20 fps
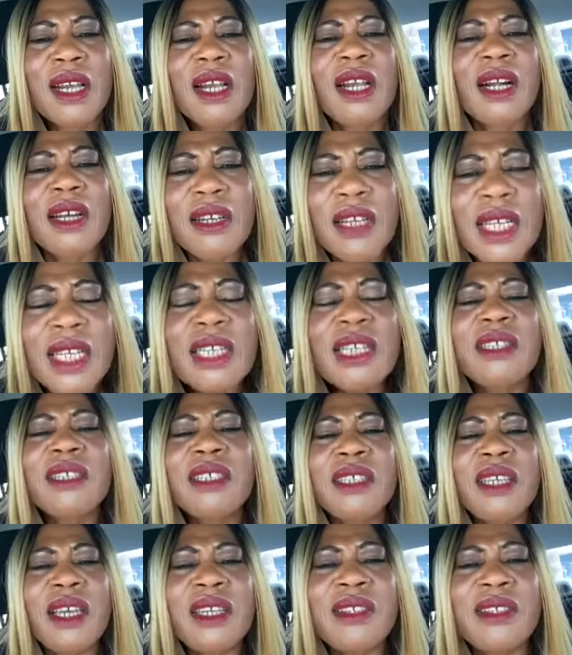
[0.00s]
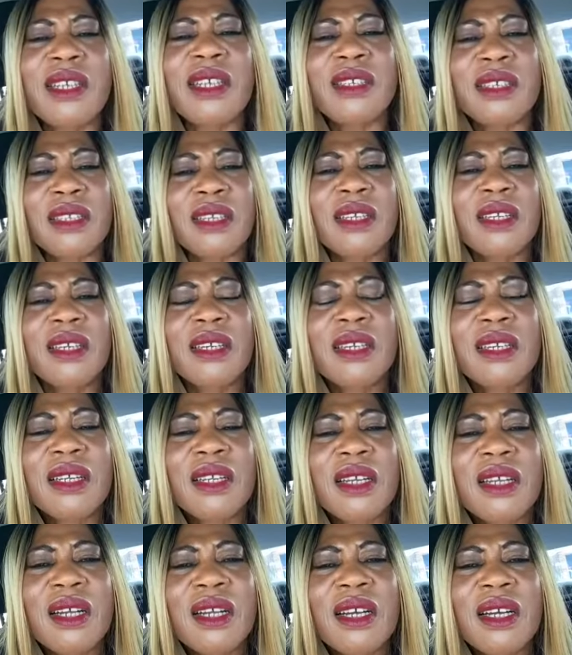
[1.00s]
Recreated
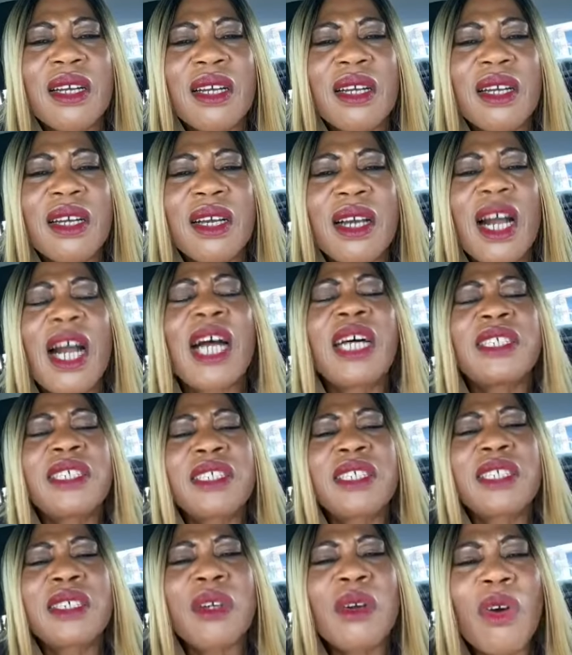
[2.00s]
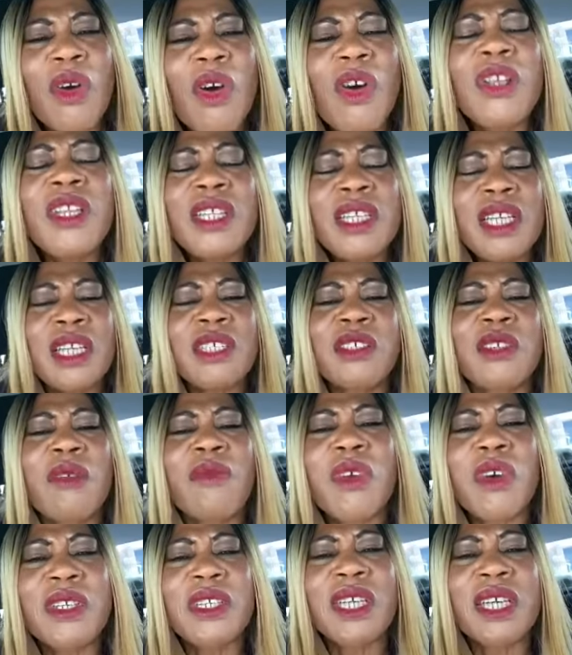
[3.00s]
as the holiness of God in